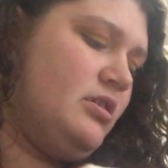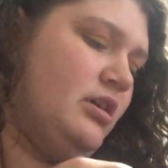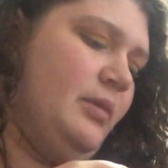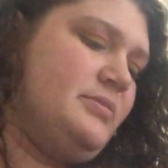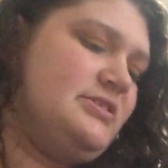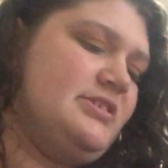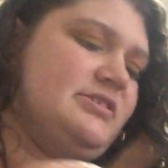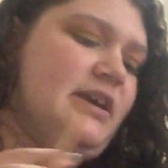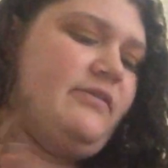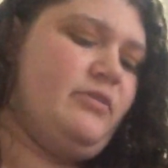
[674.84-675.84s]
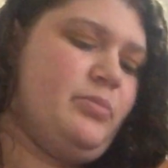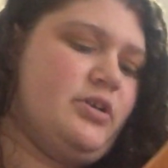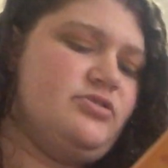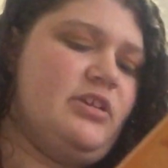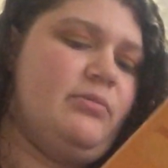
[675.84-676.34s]
opposite side of the
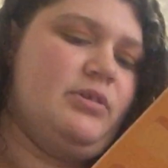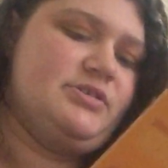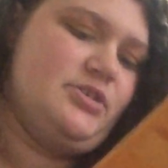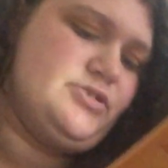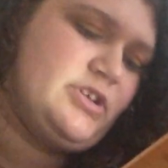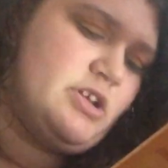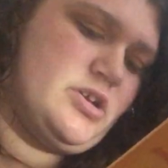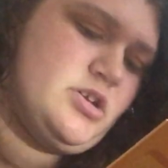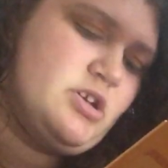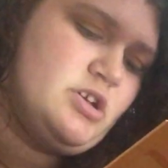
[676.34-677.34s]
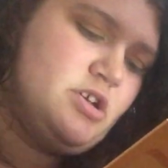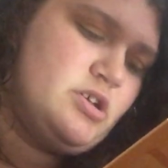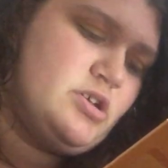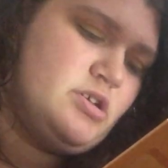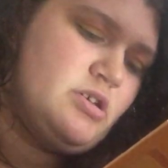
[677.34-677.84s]
brush that I was using,
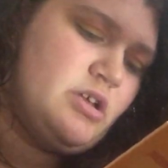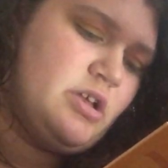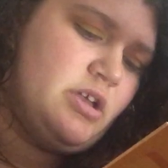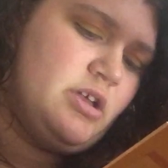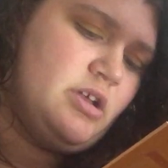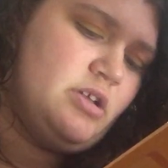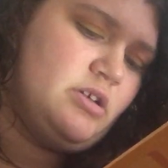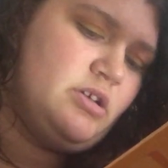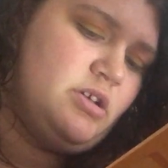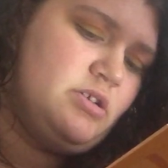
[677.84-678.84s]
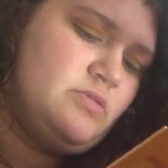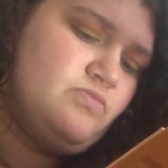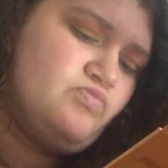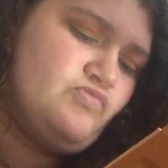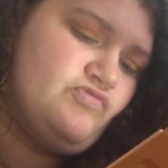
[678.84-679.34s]
and
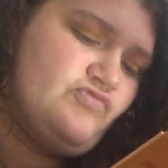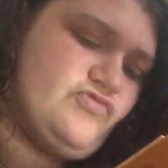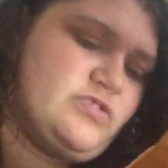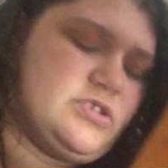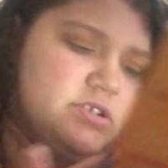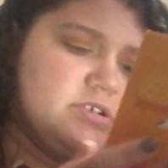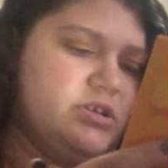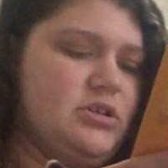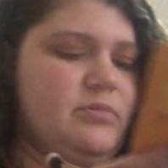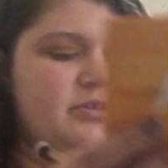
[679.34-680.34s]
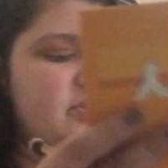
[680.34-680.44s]
let